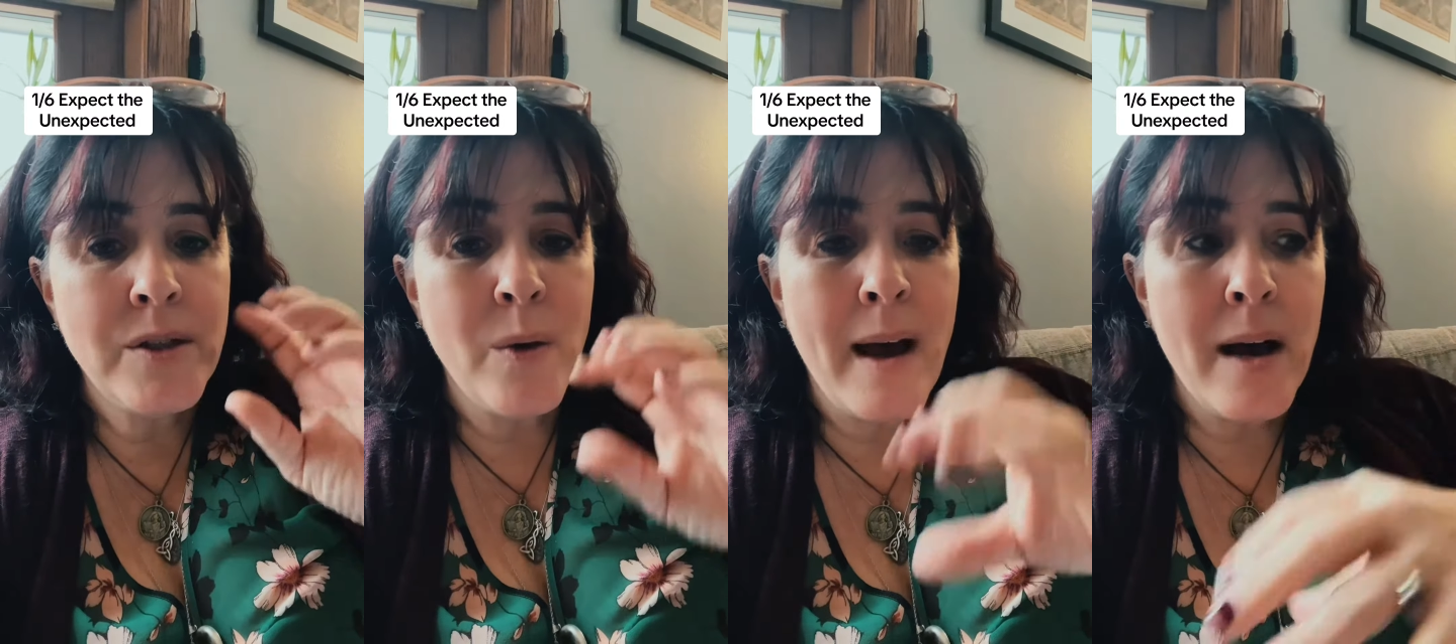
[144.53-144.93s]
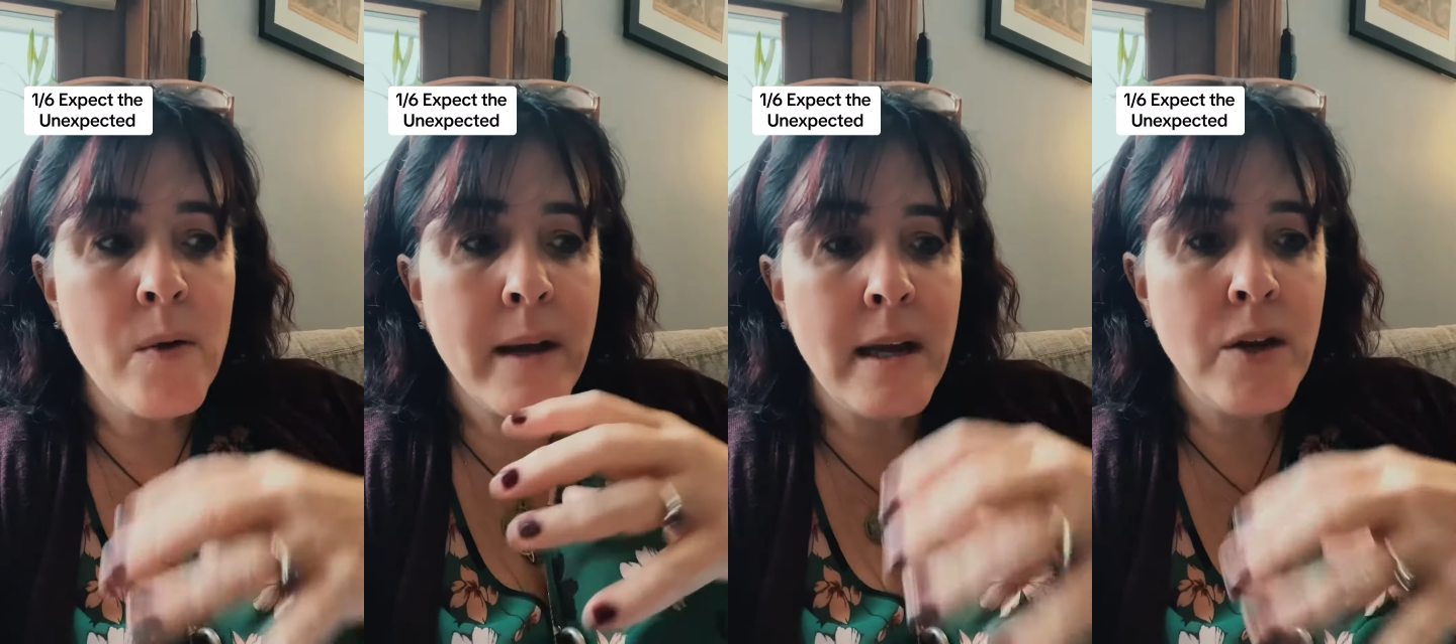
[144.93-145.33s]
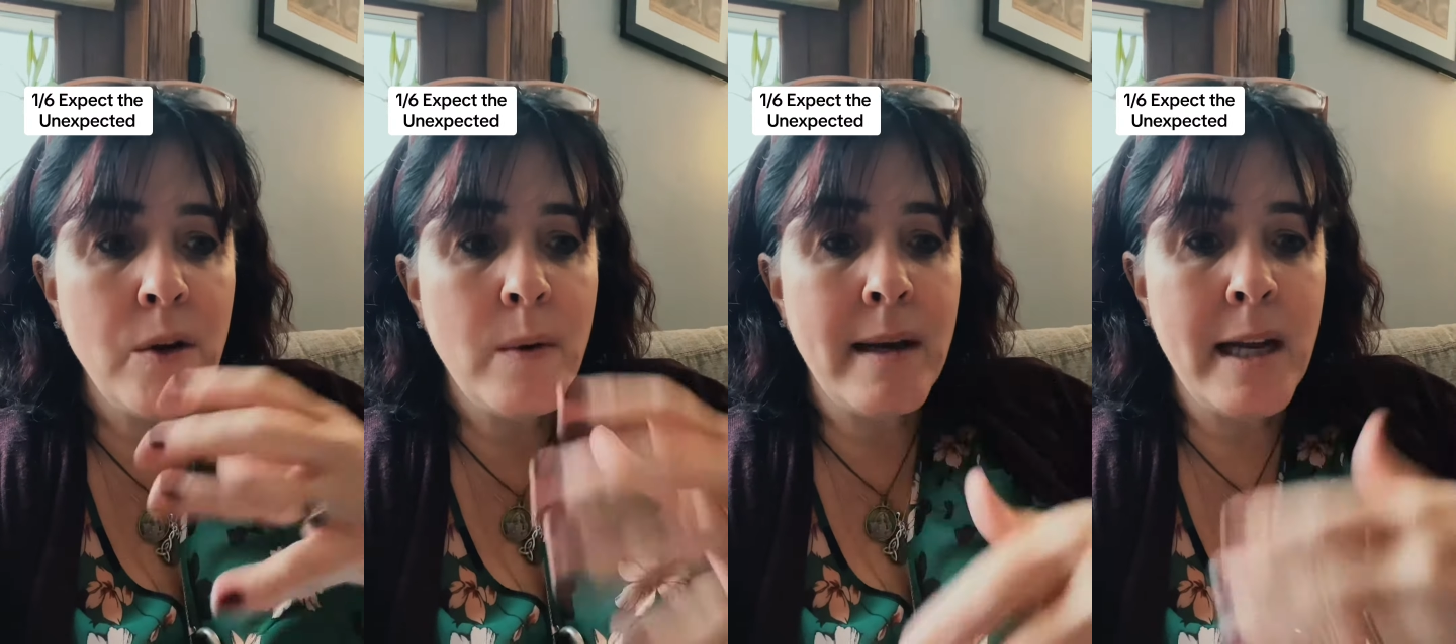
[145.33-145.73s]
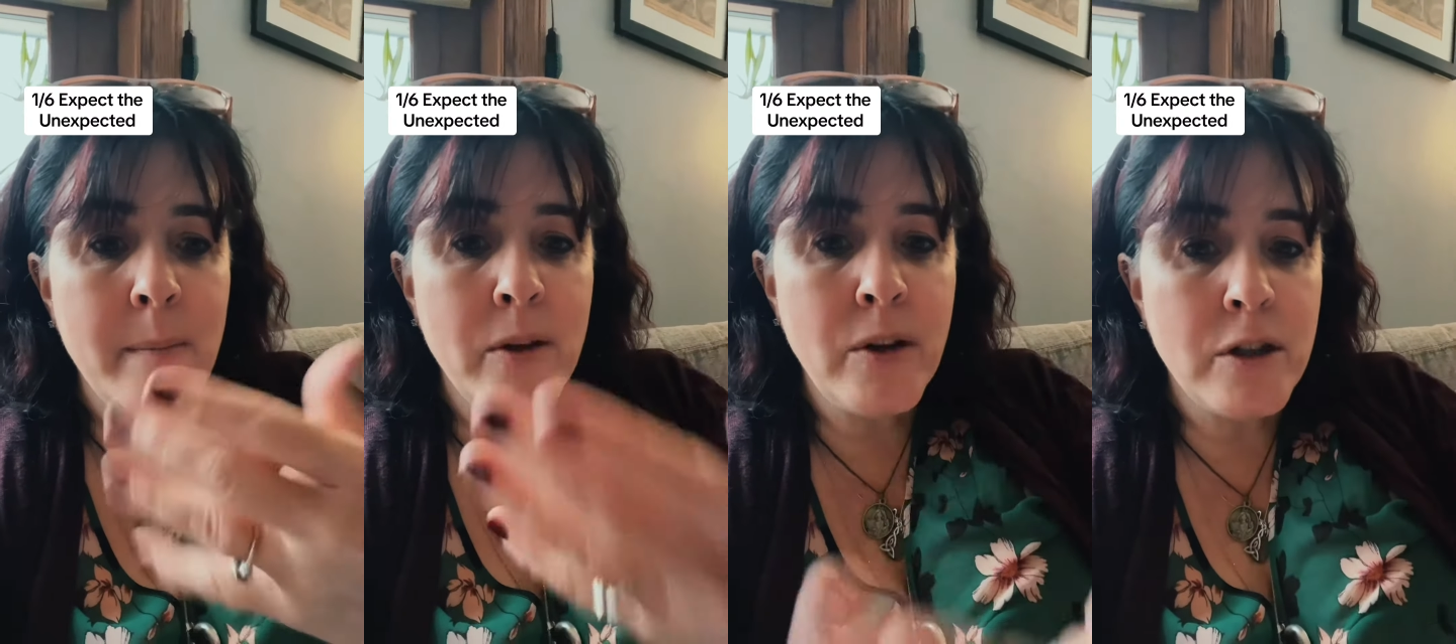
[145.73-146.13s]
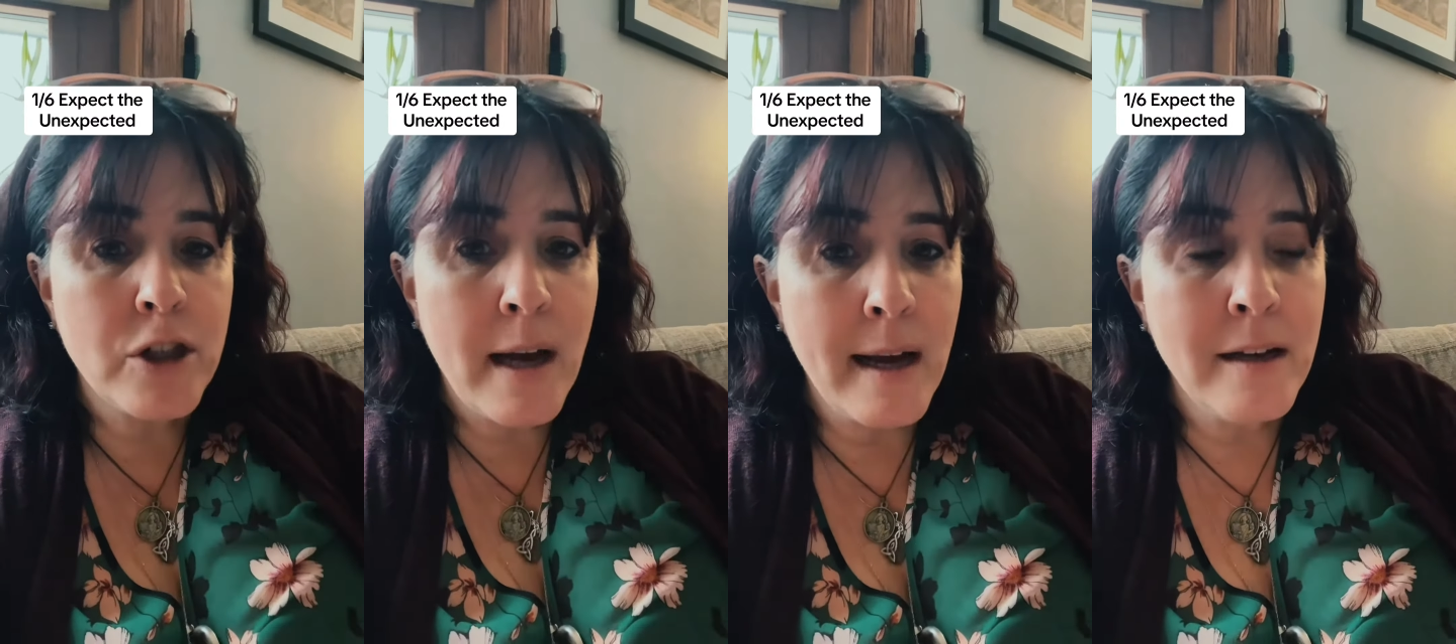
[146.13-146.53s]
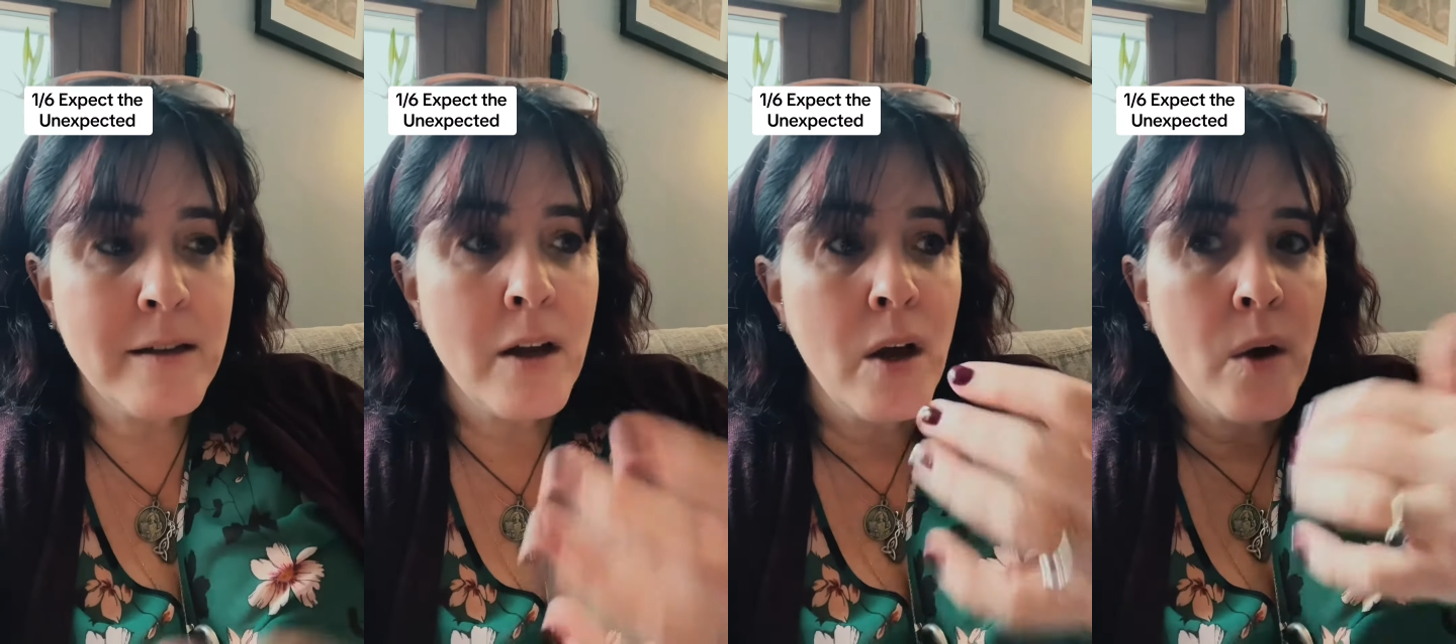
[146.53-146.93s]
so how can you enable your child